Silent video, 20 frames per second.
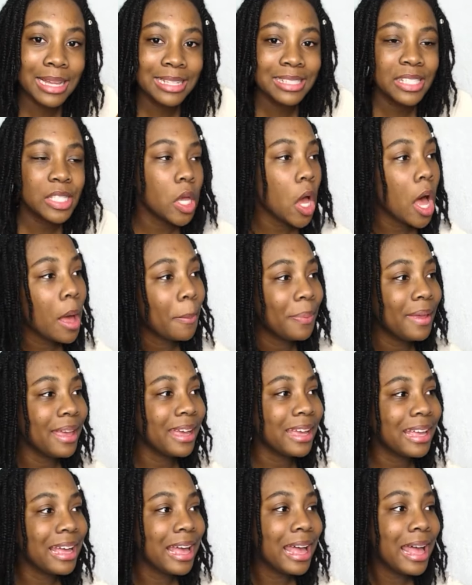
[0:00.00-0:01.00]

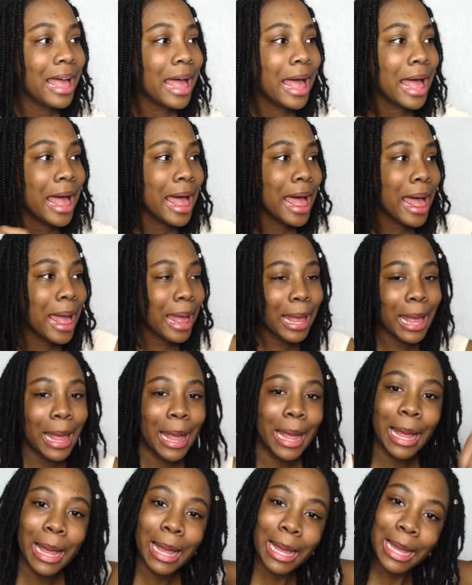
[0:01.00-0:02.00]
topic
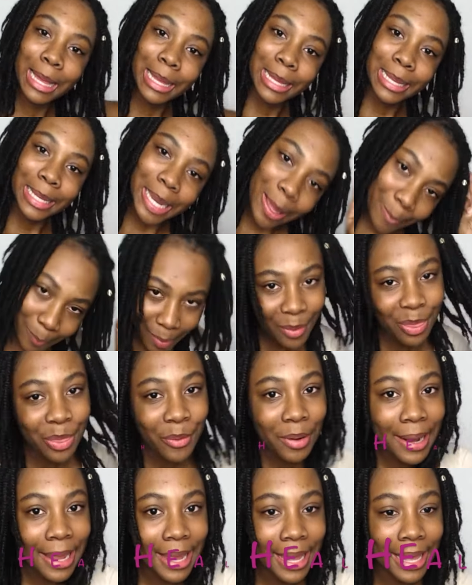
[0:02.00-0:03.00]
number
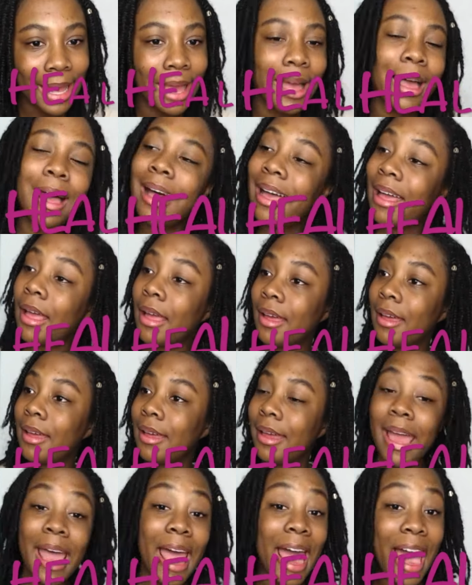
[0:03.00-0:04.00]
3,
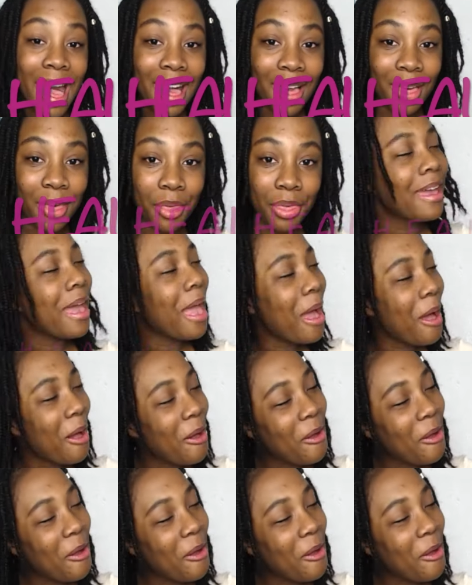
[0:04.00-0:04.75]
health.